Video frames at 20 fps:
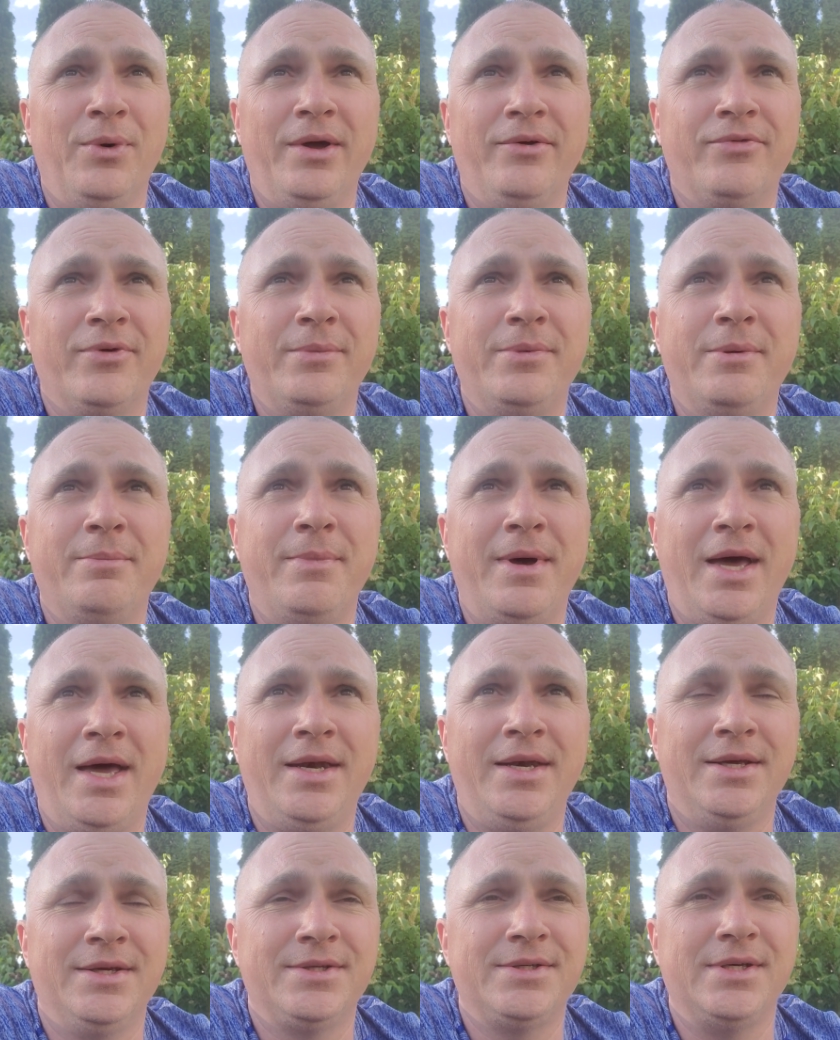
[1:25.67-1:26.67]
from the
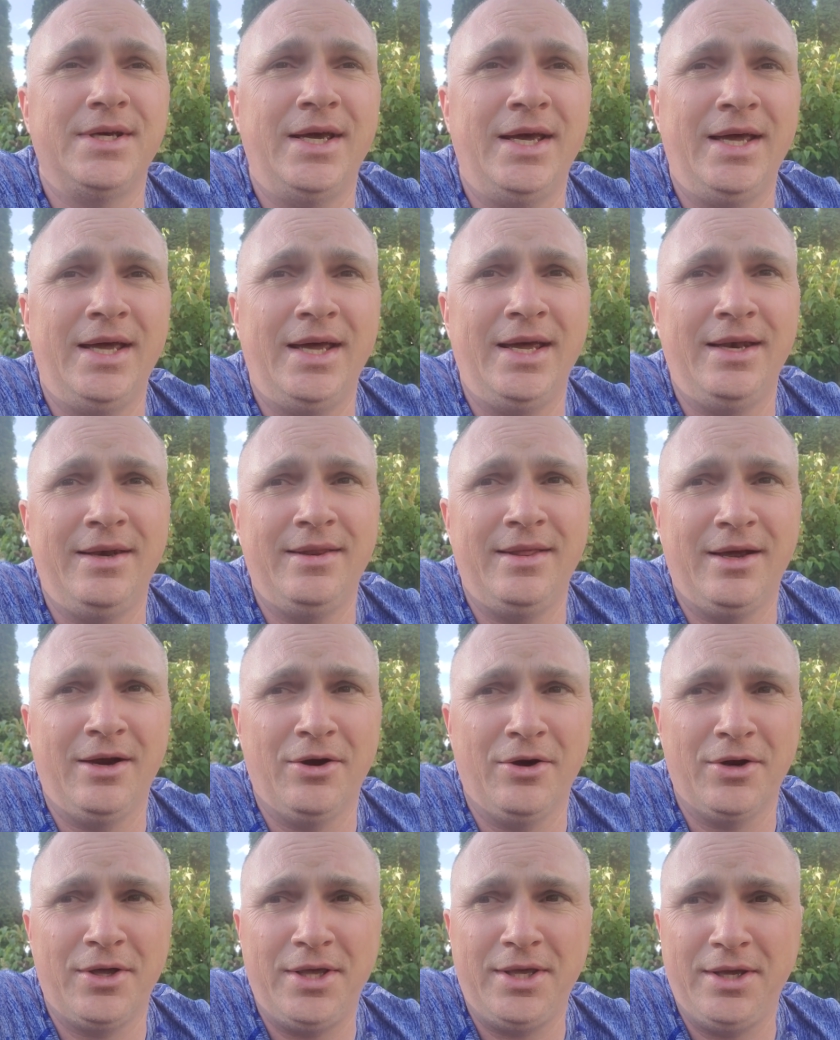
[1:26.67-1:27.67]
madness, and
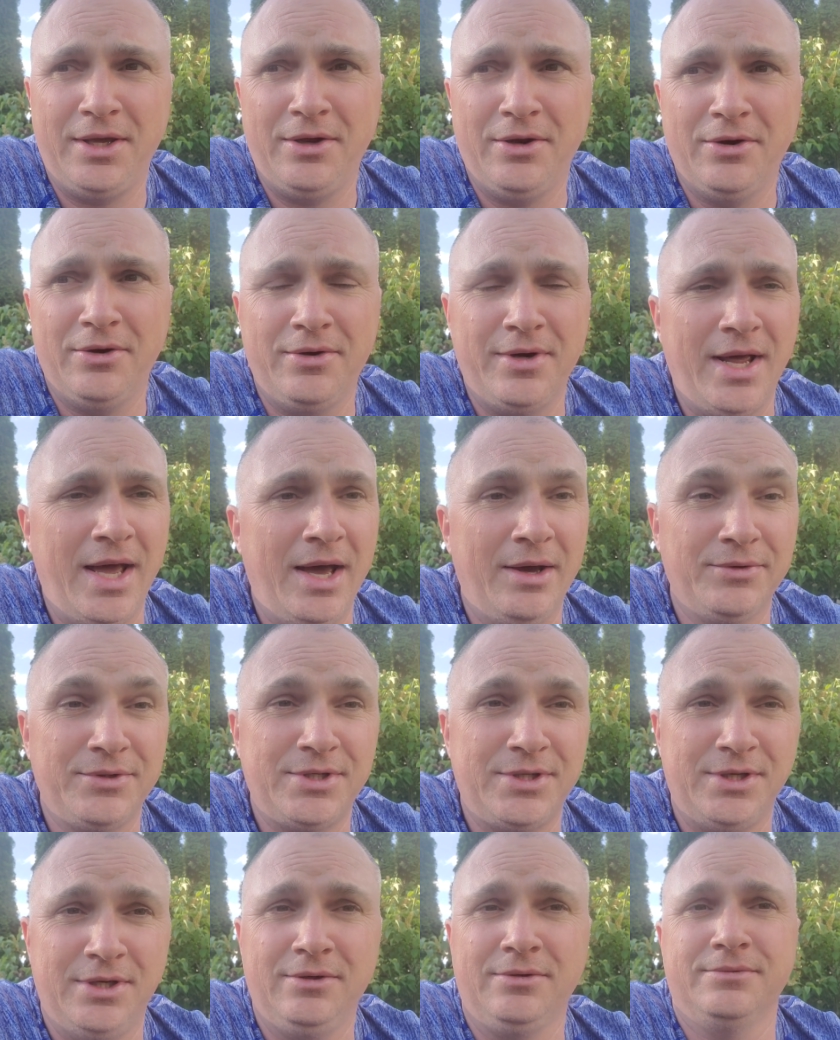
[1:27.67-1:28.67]
they're here now
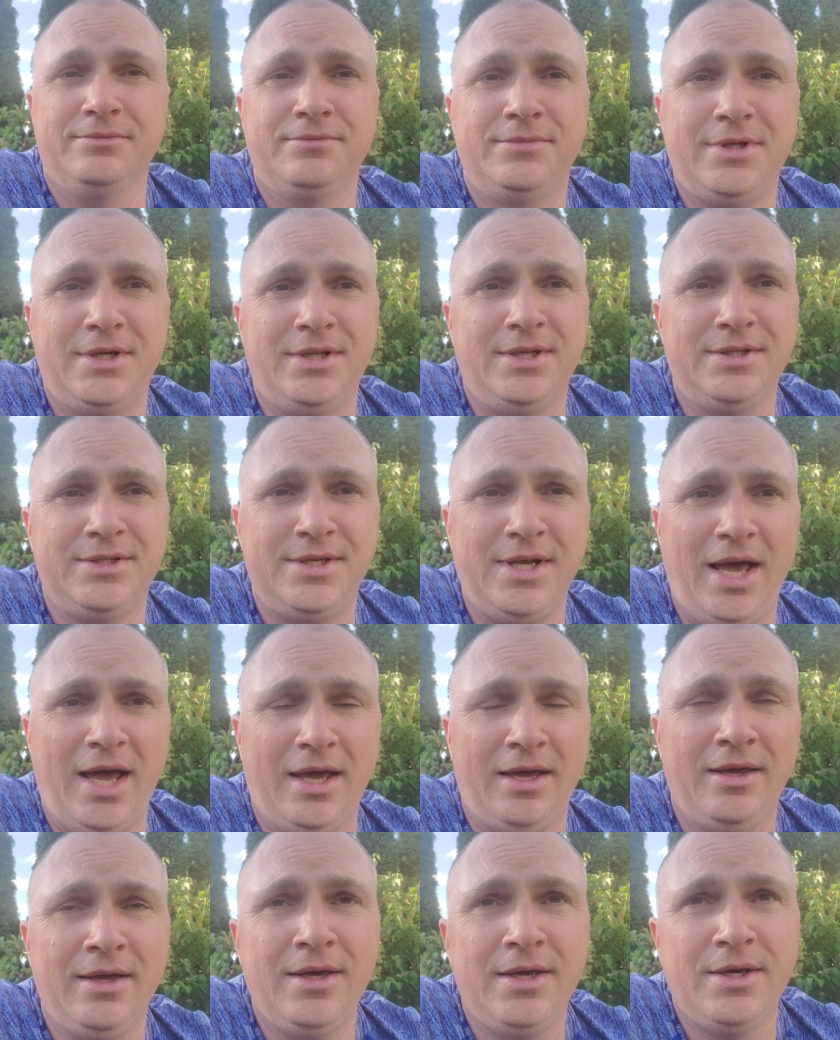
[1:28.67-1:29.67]
still to this
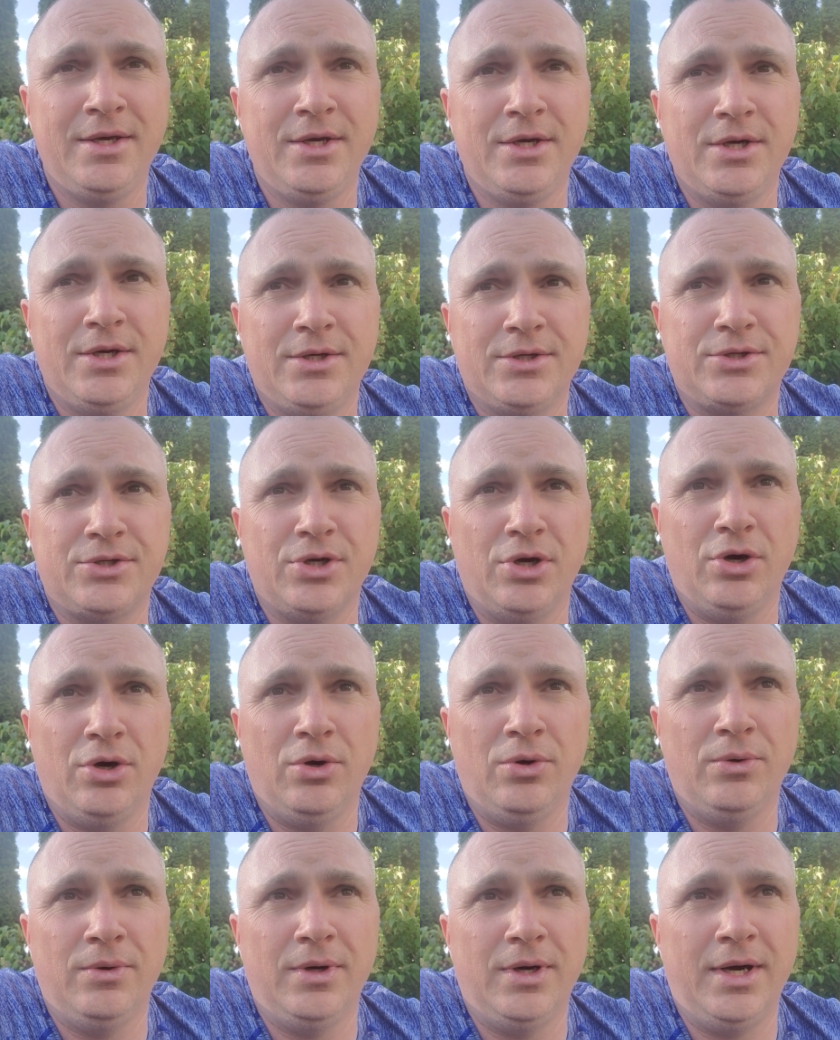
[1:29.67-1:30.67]
day.
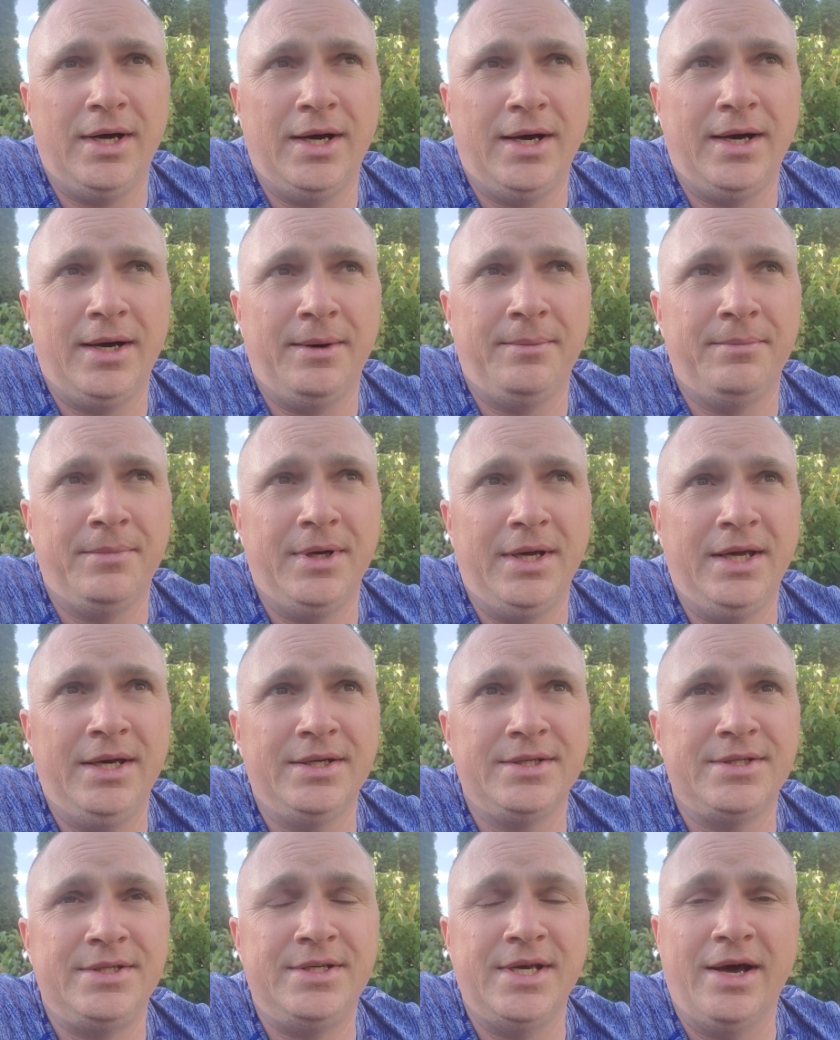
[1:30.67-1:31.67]
So it
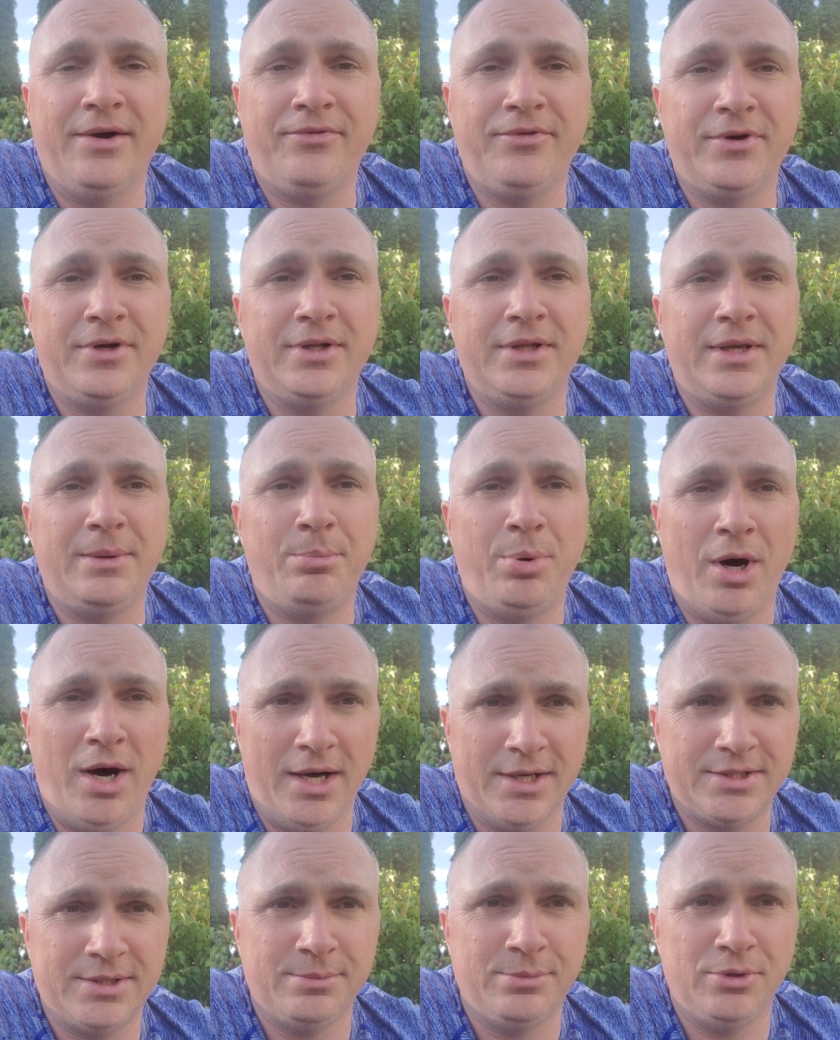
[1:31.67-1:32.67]
is definitely
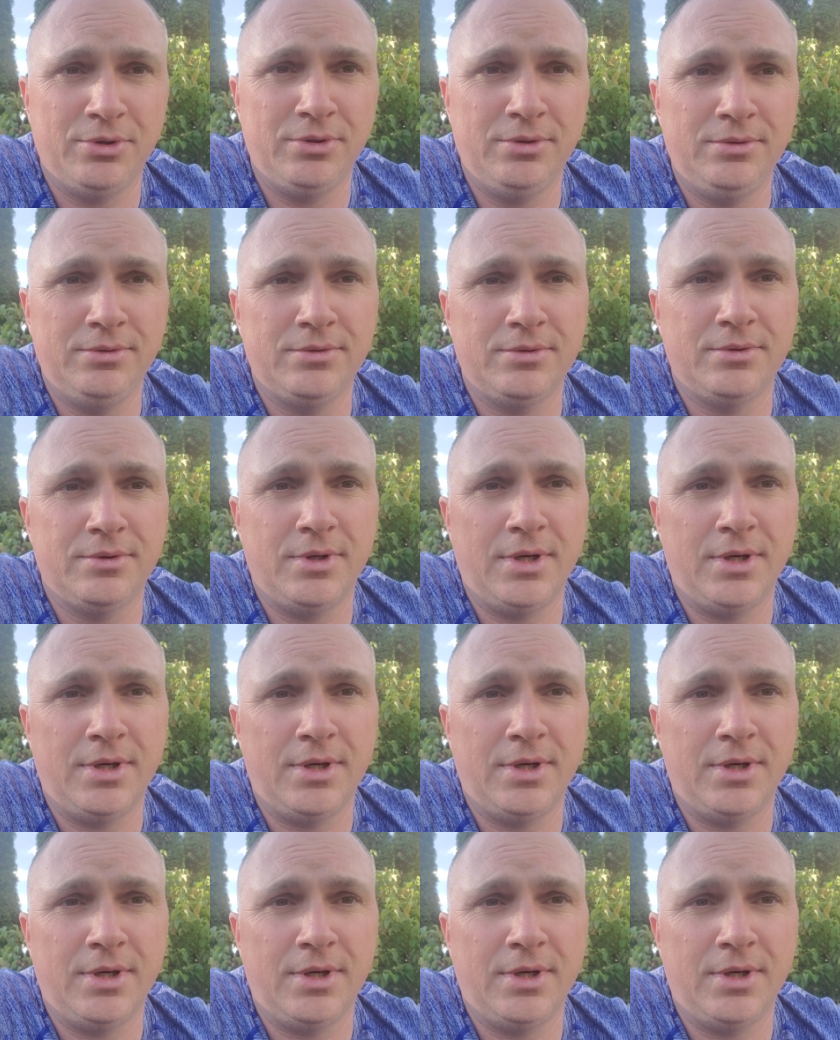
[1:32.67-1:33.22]
possible.